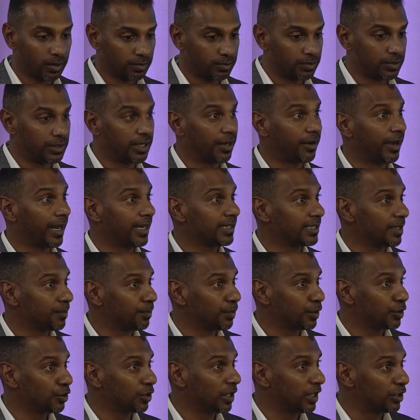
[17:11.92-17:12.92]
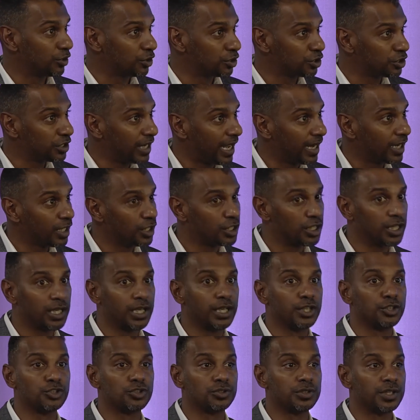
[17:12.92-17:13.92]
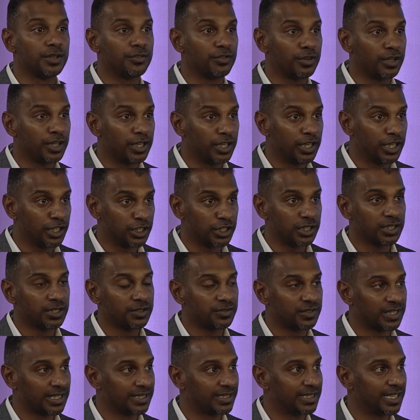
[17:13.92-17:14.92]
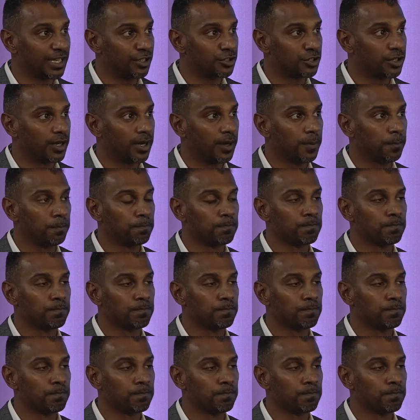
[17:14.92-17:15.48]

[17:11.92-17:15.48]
direct input into strategy, into different initiatives, etc.